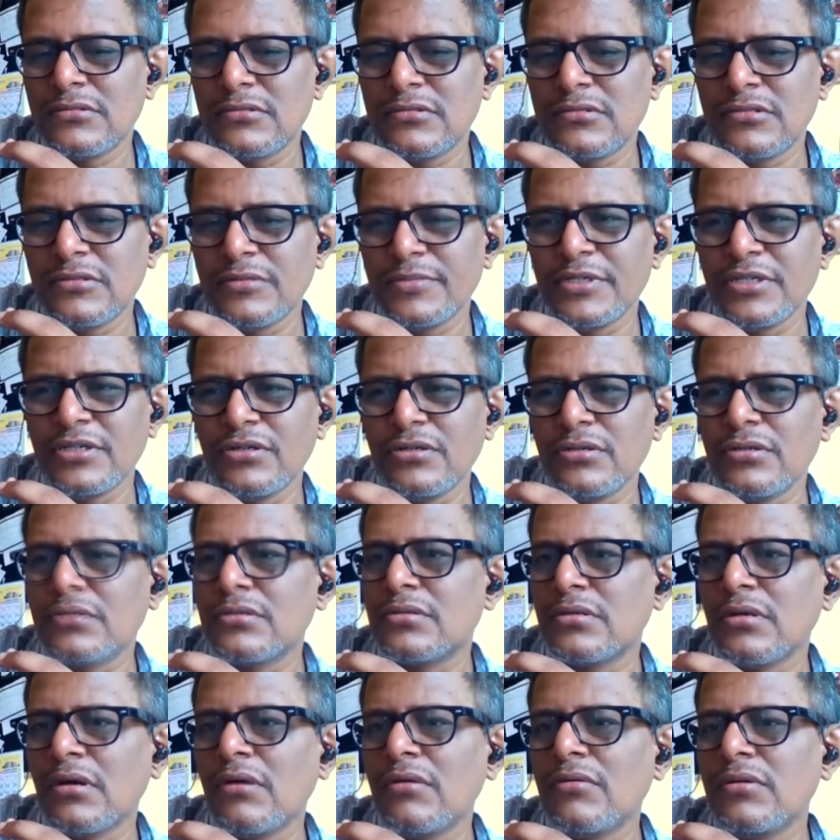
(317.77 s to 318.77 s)
to be looked
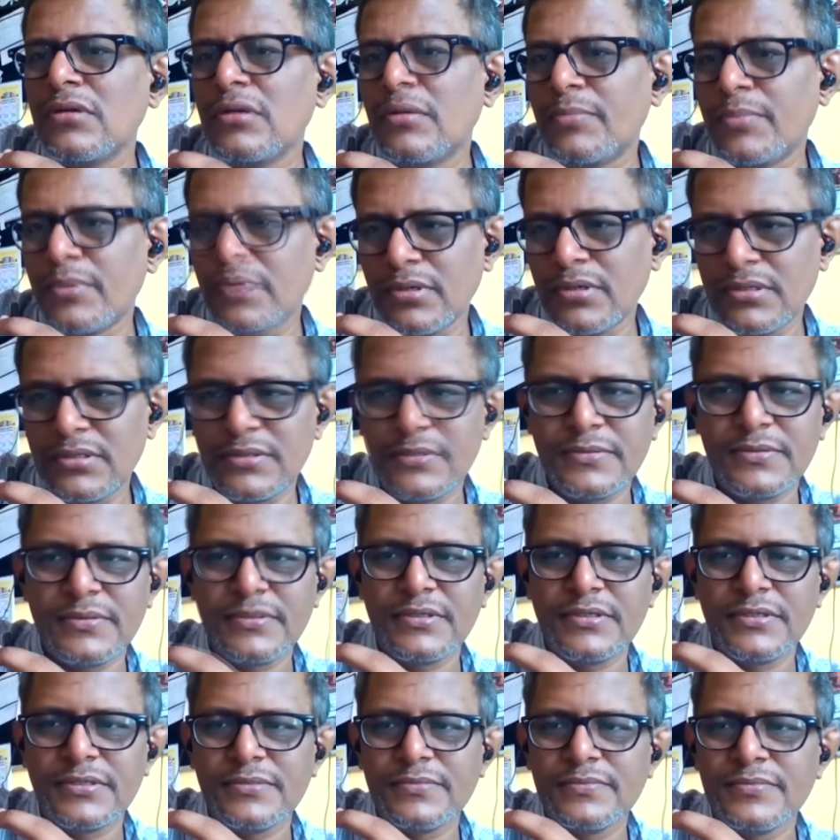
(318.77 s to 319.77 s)
down upon
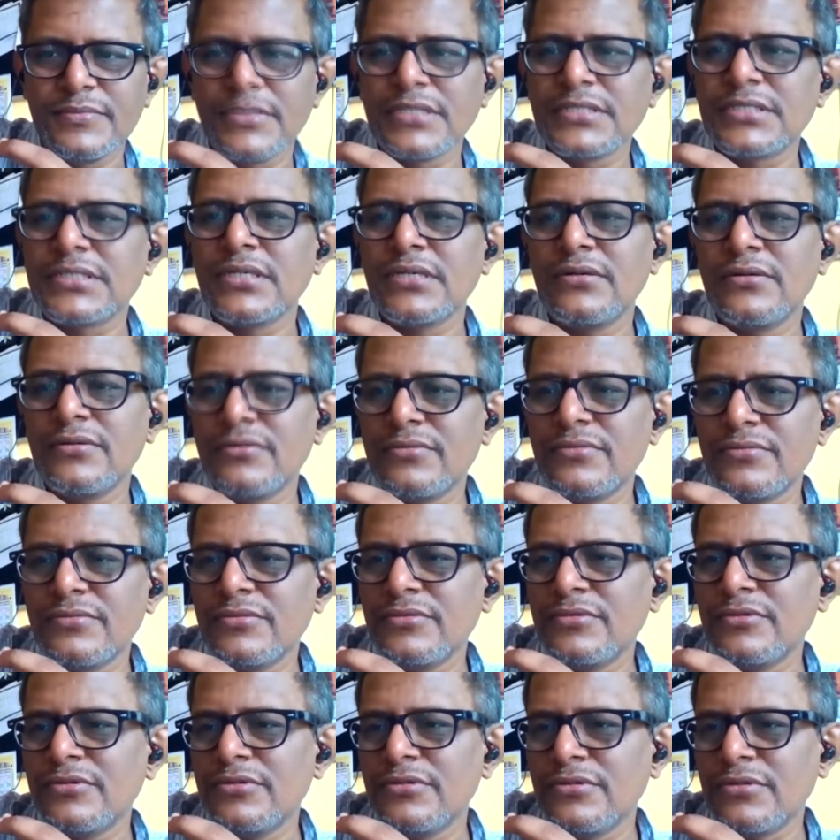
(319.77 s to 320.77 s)
that's how
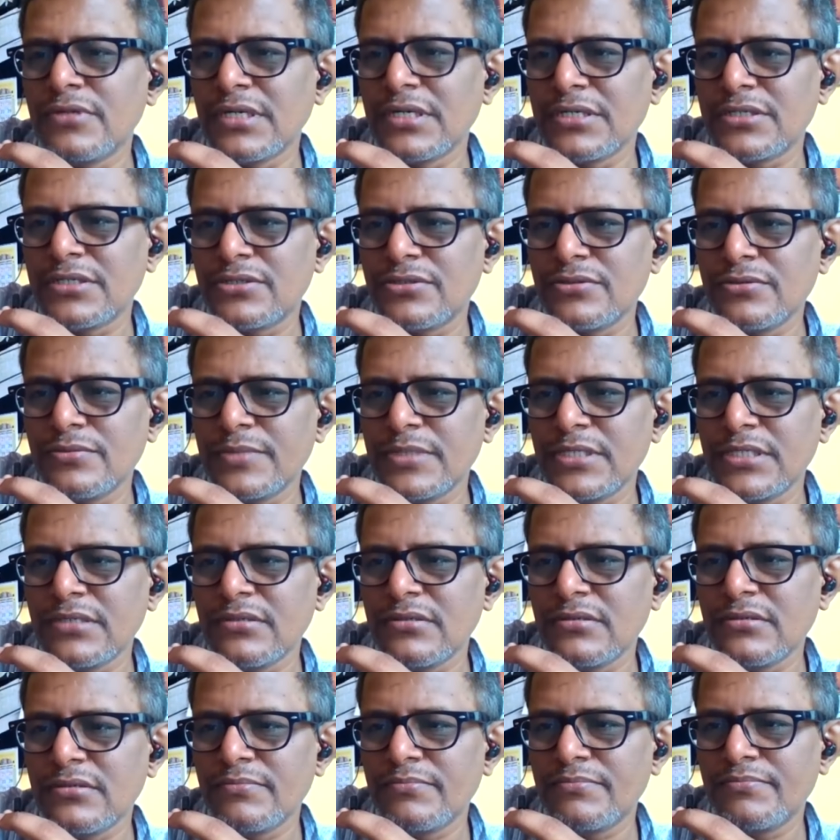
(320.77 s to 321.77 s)
you get to be
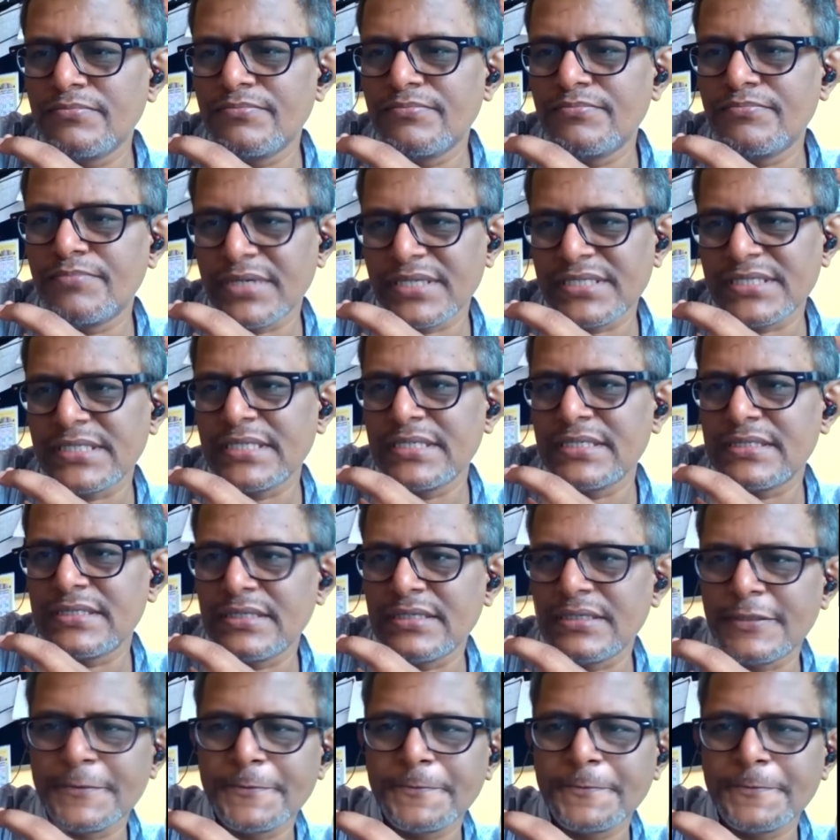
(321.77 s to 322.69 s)
presented